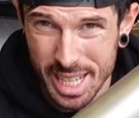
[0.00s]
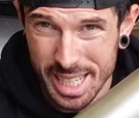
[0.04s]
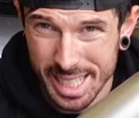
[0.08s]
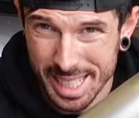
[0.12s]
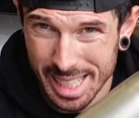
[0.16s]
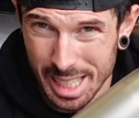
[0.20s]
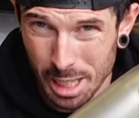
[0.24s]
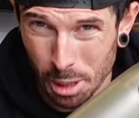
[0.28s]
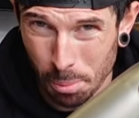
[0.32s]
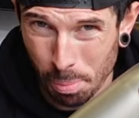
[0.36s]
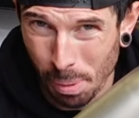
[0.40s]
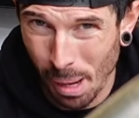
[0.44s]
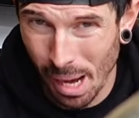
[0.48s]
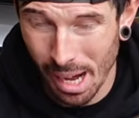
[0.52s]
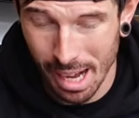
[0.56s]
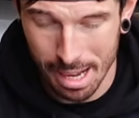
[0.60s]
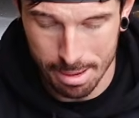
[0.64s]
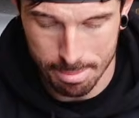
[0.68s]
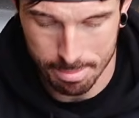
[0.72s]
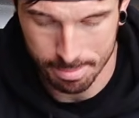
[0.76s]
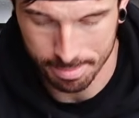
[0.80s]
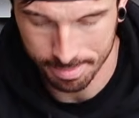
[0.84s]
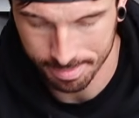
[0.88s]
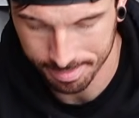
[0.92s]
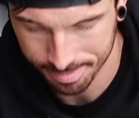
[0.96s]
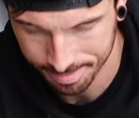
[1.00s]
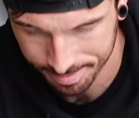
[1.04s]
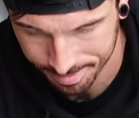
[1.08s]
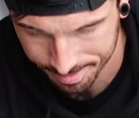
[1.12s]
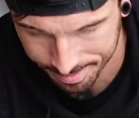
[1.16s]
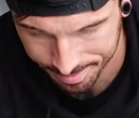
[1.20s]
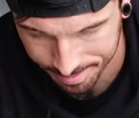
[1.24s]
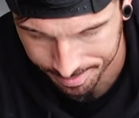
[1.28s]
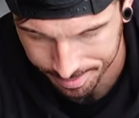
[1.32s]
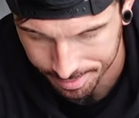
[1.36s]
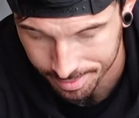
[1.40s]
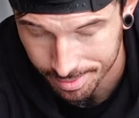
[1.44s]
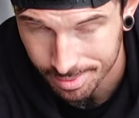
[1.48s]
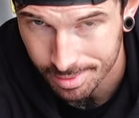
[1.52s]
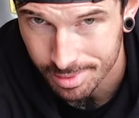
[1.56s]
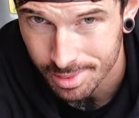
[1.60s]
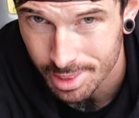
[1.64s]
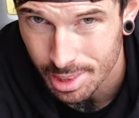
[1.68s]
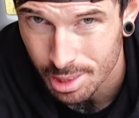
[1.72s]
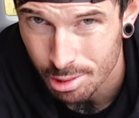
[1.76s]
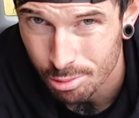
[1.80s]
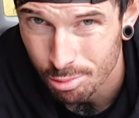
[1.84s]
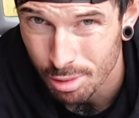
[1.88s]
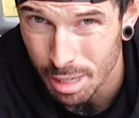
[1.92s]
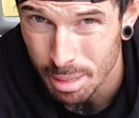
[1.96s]
this little pipe,
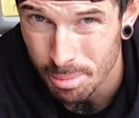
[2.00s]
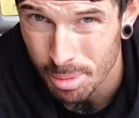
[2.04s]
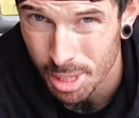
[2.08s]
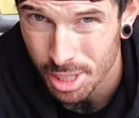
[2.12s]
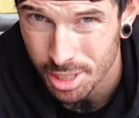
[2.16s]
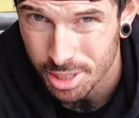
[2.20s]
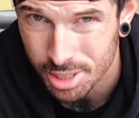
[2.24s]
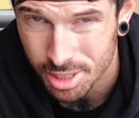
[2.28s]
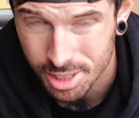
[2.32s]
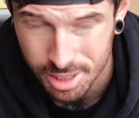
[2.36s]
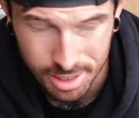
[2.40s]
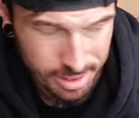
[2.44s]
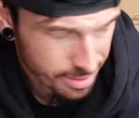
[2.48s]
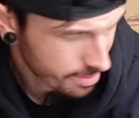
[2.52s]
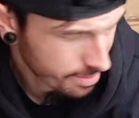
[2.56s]
Remus,